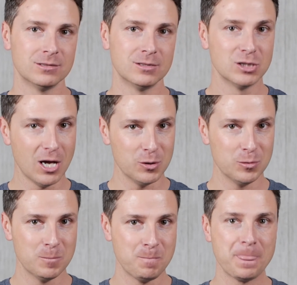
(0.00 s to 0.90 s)
So,
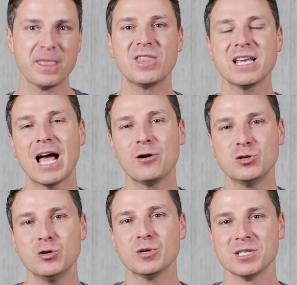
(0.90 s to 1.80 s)
think how
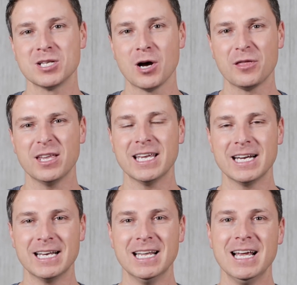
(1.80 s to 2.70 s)
you can start
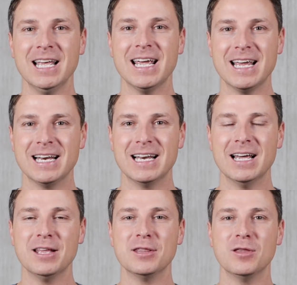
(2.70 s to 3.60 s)
thinking
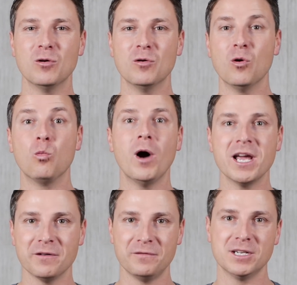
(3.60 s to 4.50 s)
in the
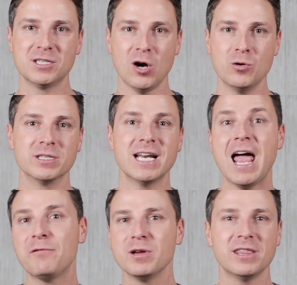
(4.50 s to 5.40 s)
way of the tote, and
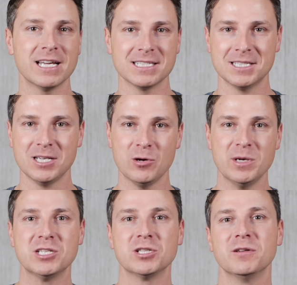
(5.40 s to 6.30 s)
everything as a tote.
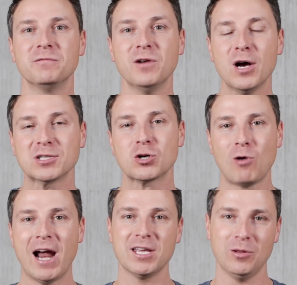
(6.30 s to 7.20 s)
It's just a first
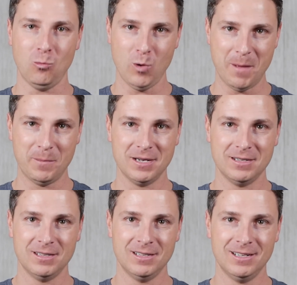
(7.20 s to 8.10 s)
crack at the whip.
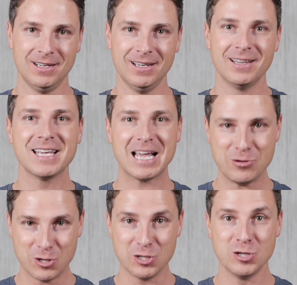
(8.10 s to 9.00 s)
Think how
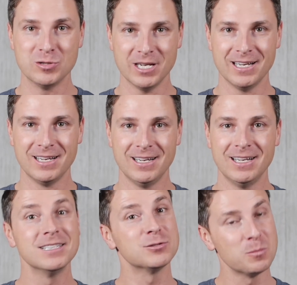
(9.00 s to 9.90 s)
you can use it
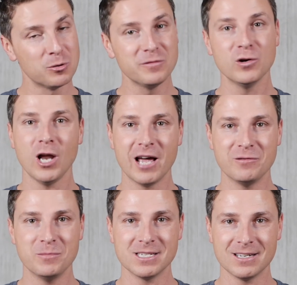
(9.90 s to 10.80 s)
to improve your life
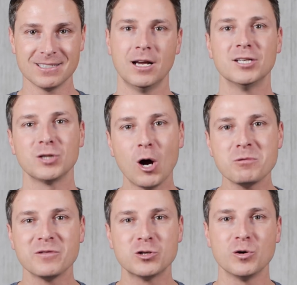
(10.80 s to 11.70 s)
and business. So I hope
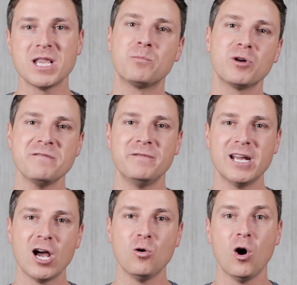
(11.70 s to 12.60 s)
you enjoyed that brief
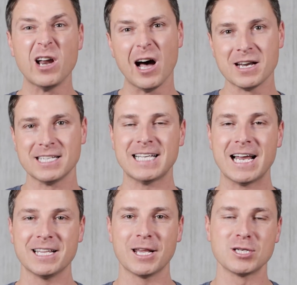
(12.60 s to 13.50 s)
video on
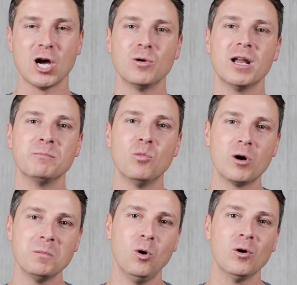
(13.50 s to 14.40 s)
understanding the tote, and more
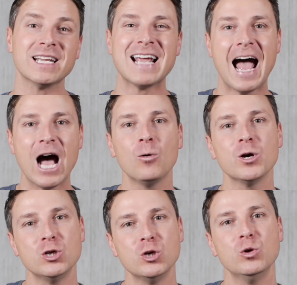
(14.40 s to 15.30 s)
importantly, how are
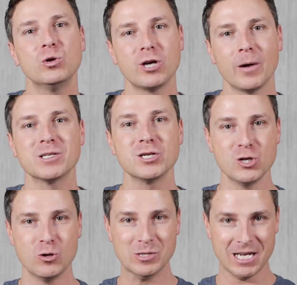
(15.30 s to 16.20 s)
you going to
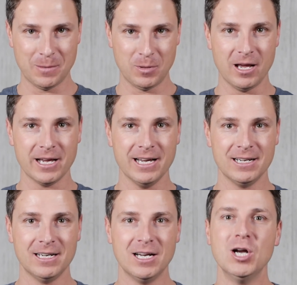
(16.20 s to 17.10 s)
use and apply it?
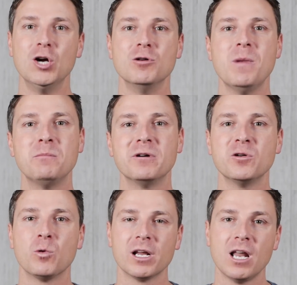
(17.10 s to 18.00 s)
Remember, if
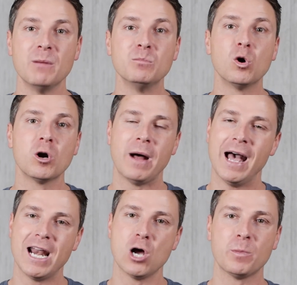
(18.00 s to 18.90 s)
you want to learn more about
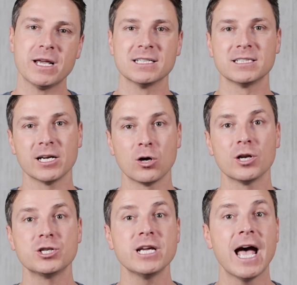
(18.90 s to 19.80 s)
NLP and
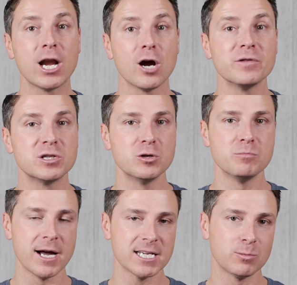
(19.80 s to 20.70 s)
psychology, head over to
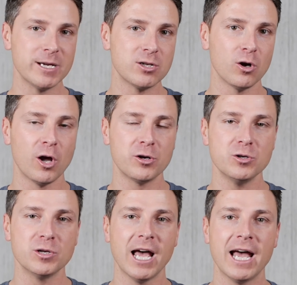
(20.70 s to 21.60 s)

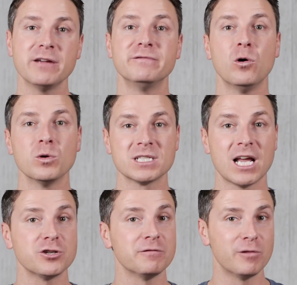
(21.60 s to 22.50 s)

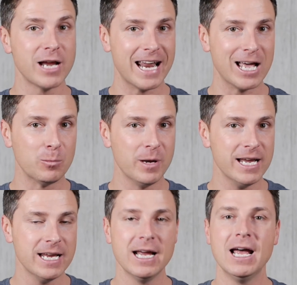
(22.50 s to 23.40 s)
mikesweet.co.uk/free
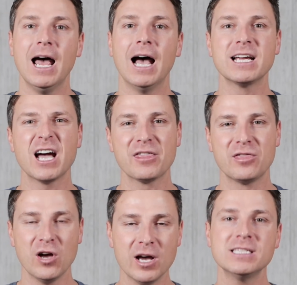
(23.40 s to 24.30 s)
NLP and get a
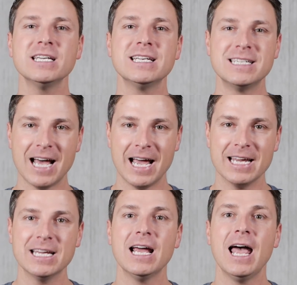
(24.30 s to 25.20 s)

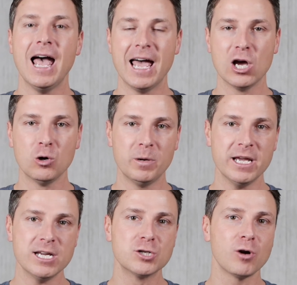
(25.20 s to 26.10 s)
30-day
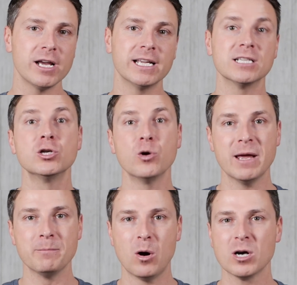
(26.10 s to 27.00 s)
NLP training to your
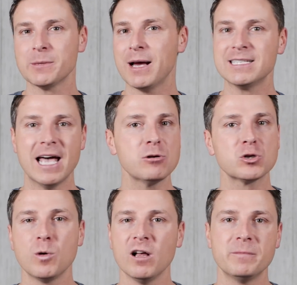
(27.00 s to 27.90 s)
inbox. About 10 or
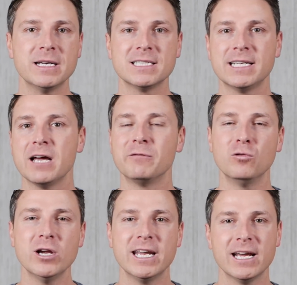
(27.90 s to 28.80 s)
12 minutes a day of
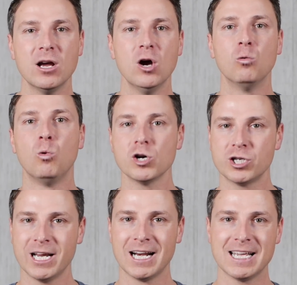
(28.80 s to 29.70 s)
reading,
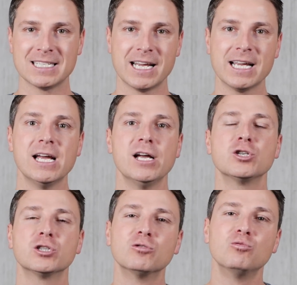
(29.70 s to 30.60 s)
watching, listening,
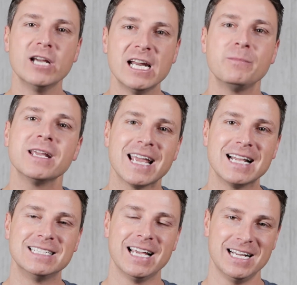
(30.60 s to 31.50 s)
just to really
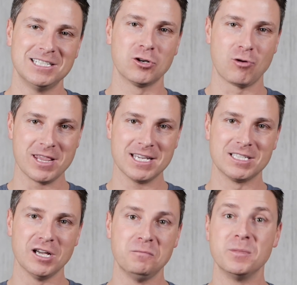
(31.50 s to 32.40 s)
begin to integrate this
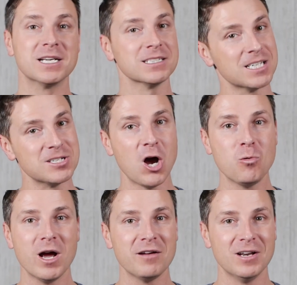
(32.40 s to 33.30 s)
stuff, because there's no
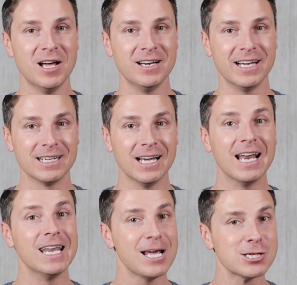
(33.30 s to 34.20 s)
way of learning
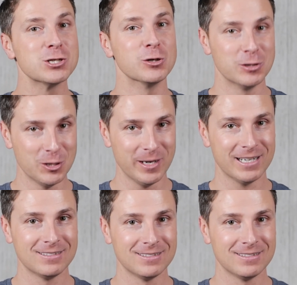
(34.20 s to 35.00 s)
unless you're doing.